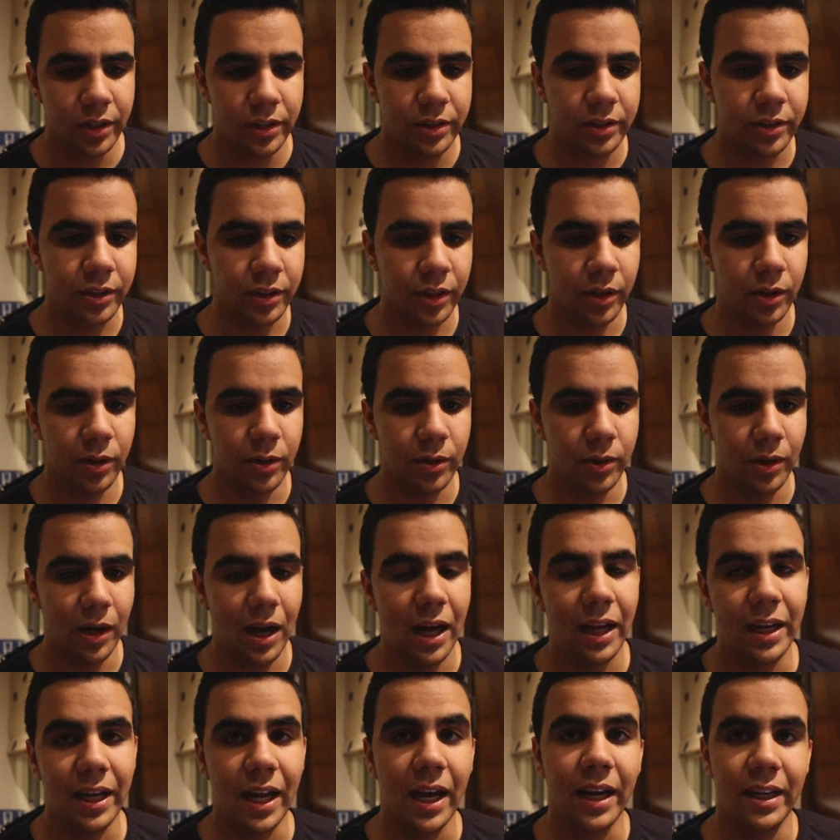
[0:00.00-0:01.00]
So,
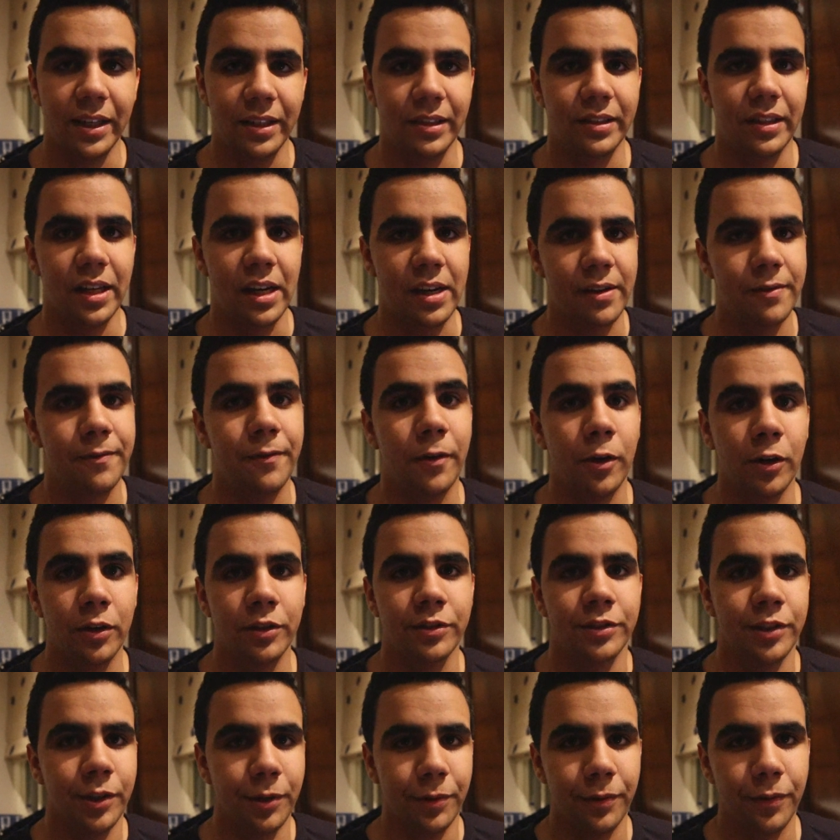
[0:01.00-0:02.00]
and it's like a far
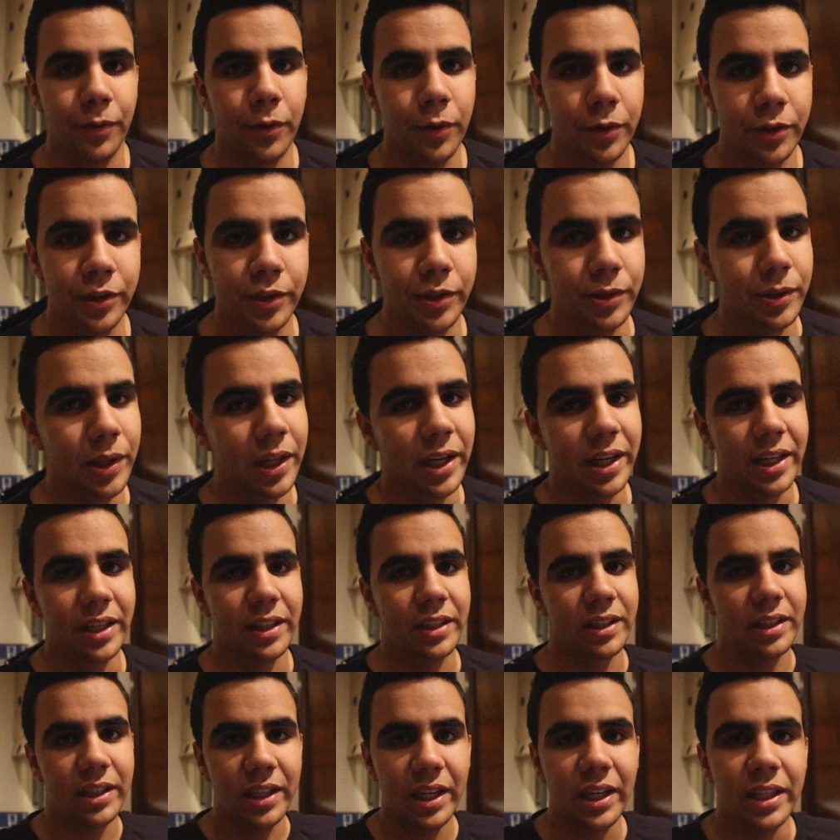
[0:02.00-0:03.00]
Zone 4 too. Like,
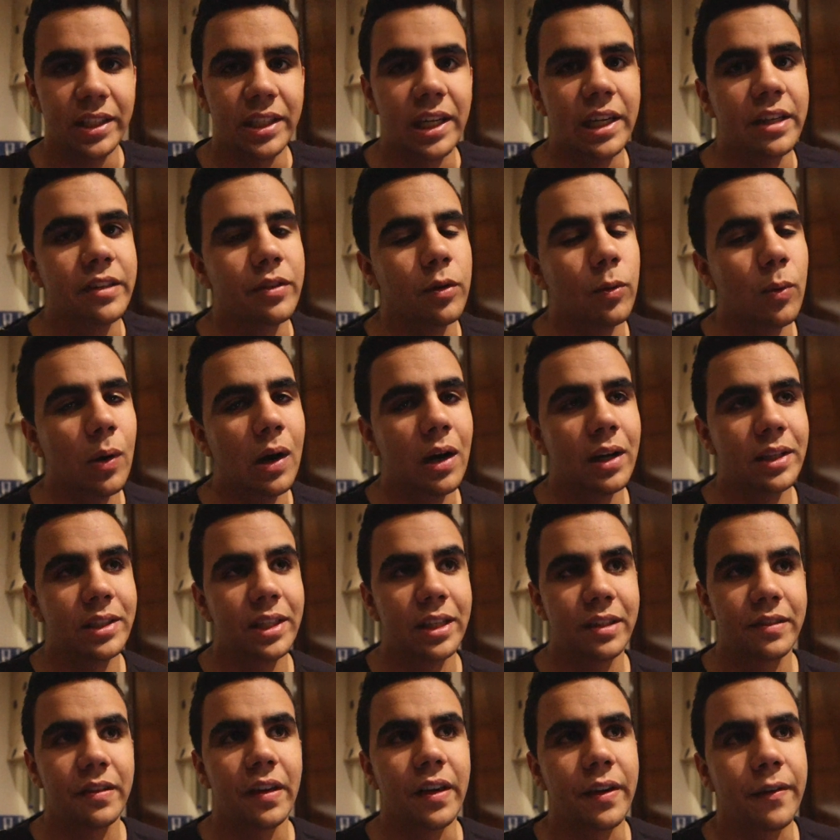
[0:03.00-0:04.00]
it takes a while. It
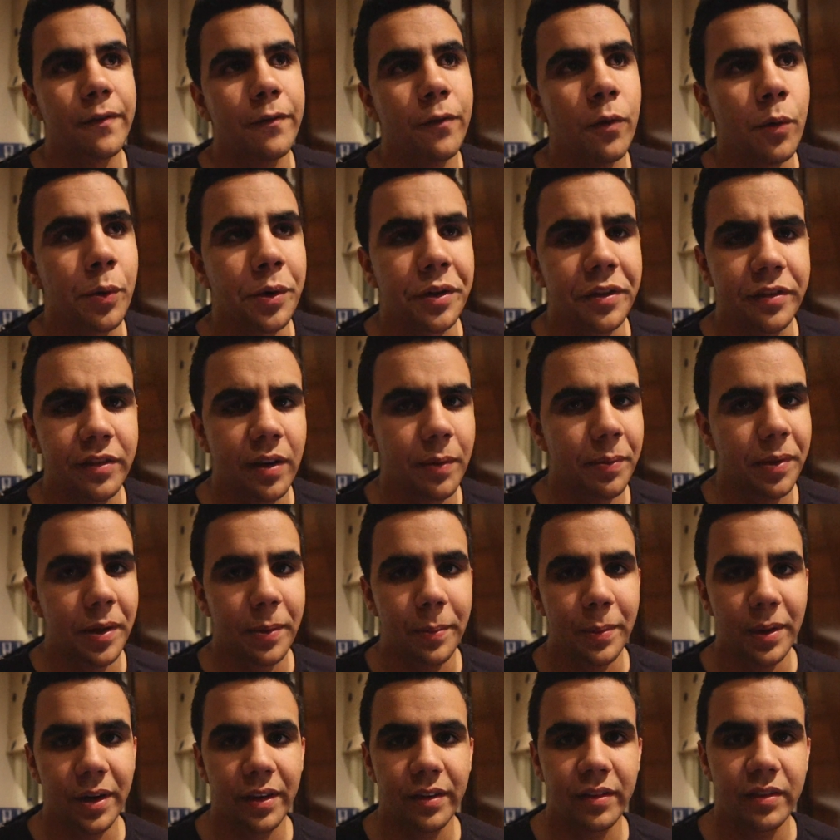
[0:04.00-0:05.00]
takes like
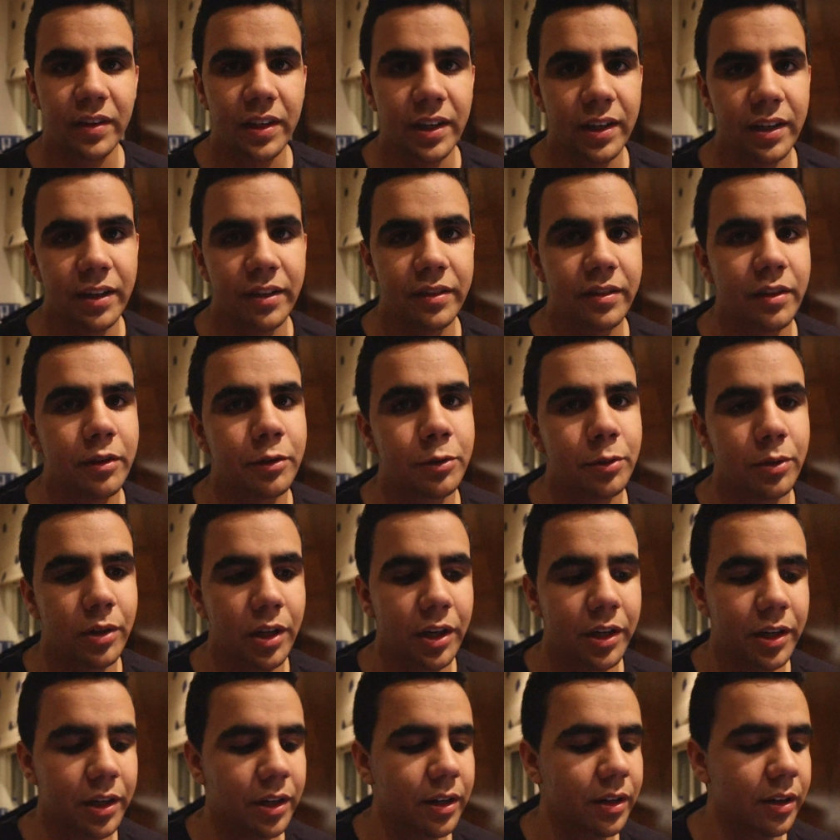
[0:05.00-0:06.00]
40-something minutes to get into central
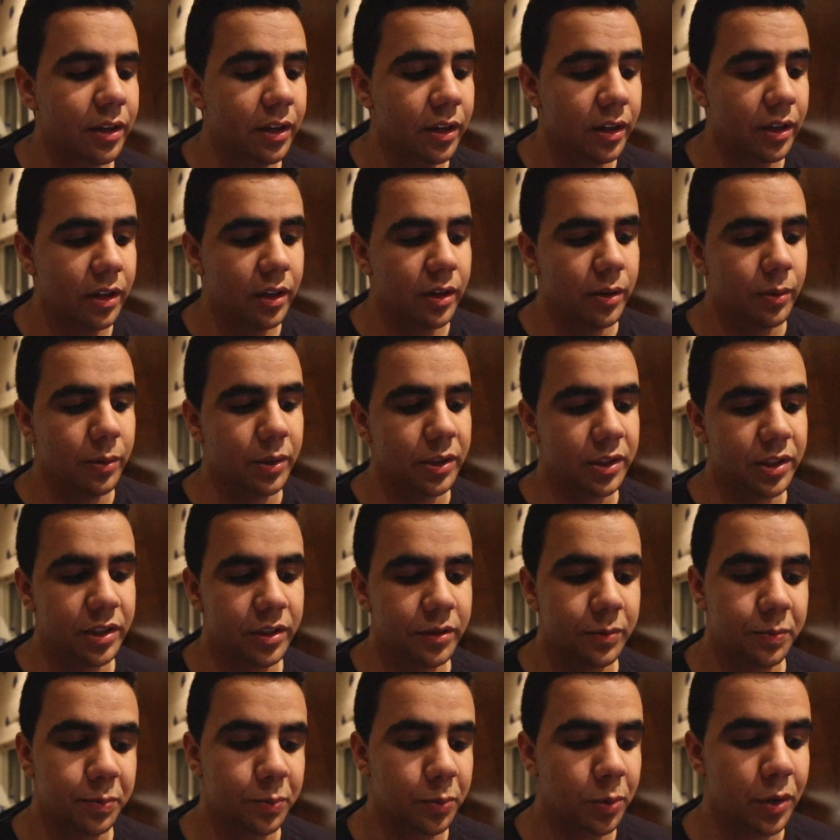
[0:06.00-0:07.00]
London, which
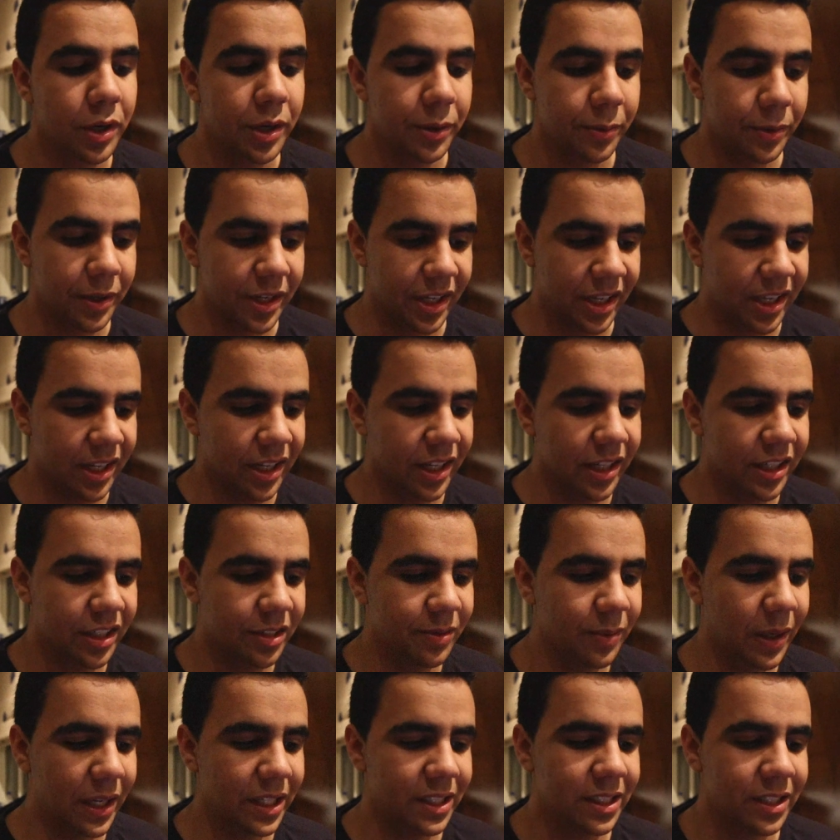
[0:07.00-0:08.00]
is pretty ridiculous
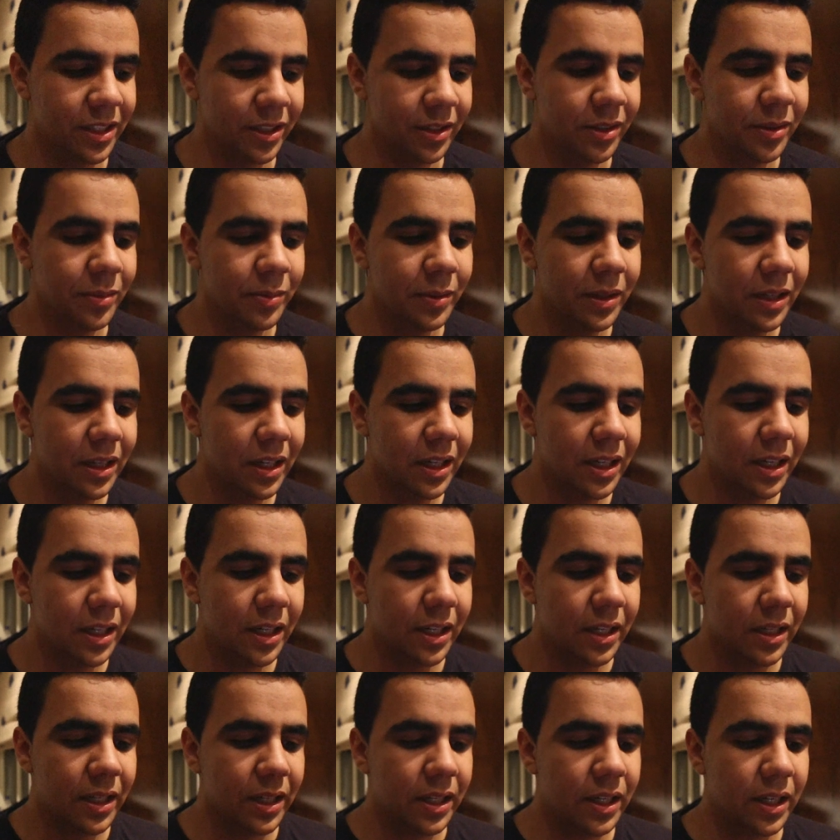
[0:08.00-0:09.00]
by tube.
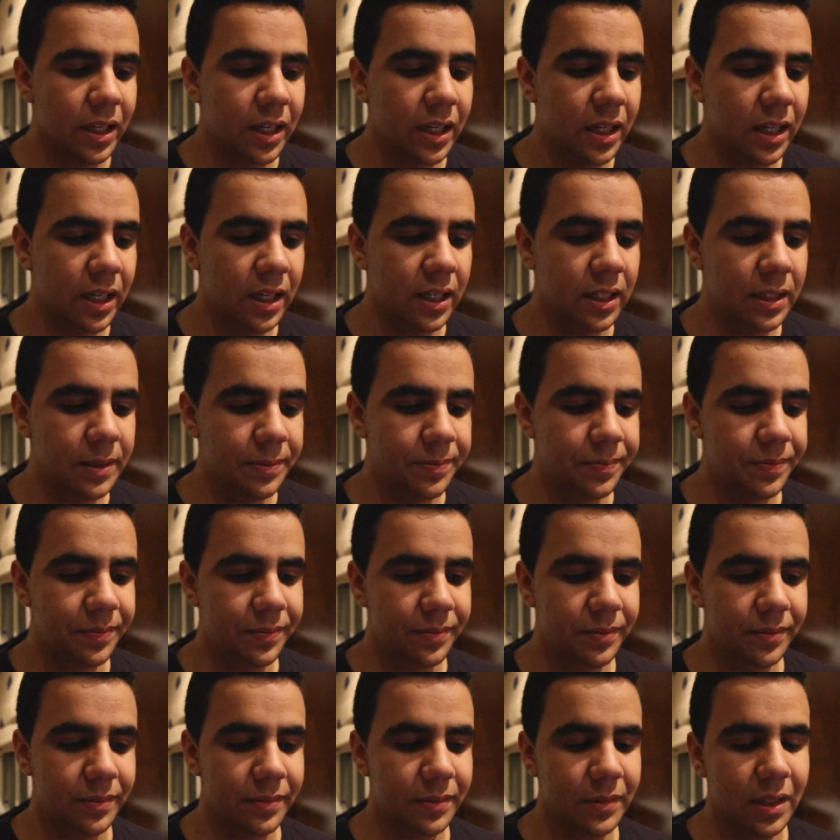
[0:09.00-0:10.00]
And
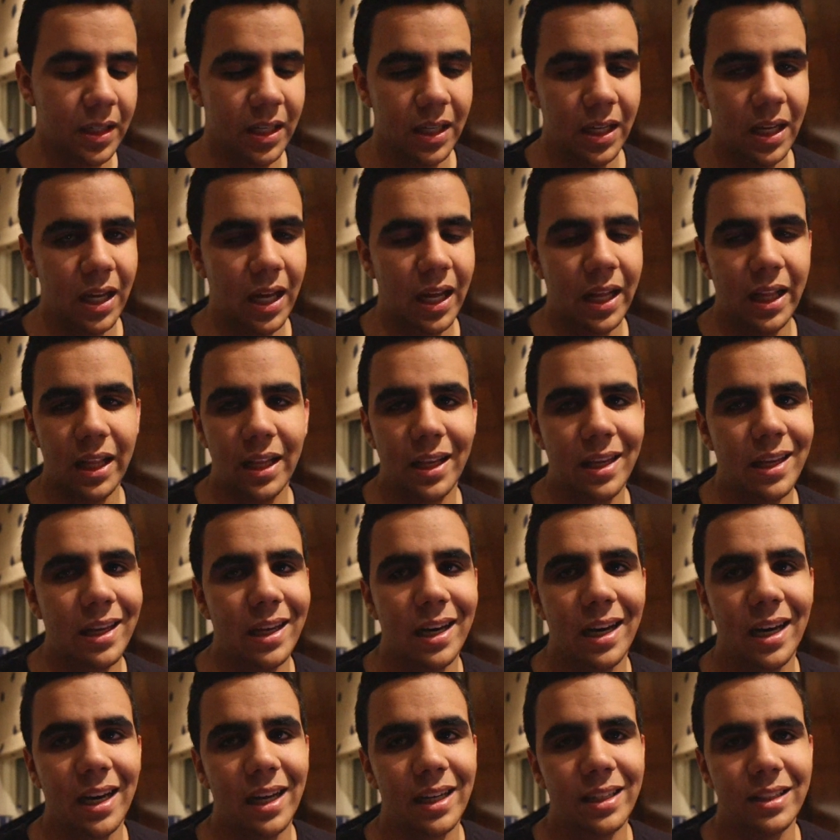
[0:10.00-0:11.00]

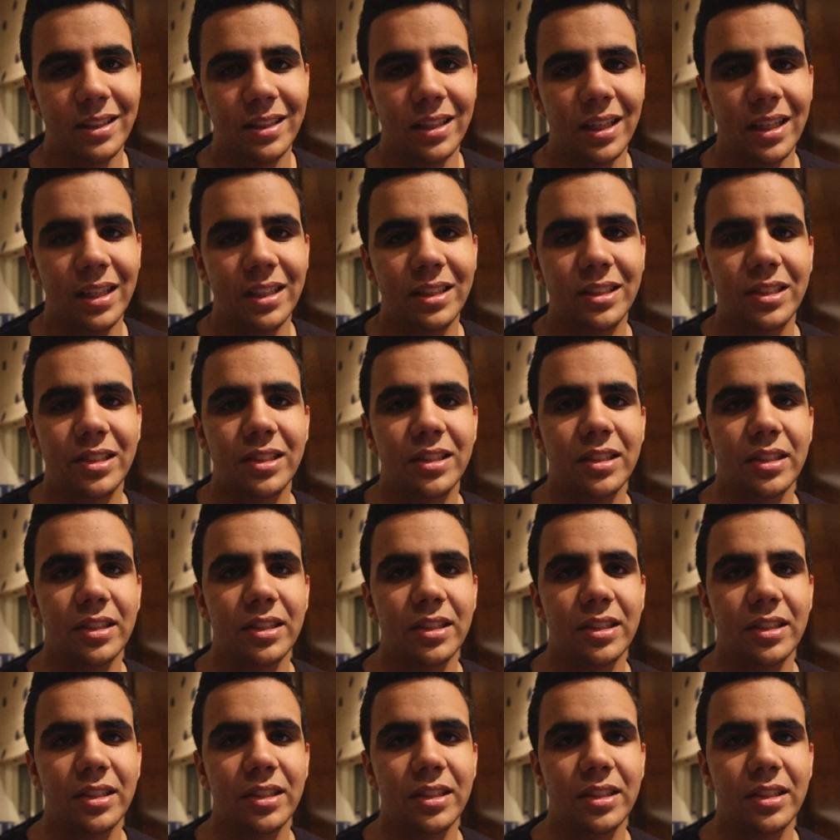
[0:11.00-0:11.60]
yeah, it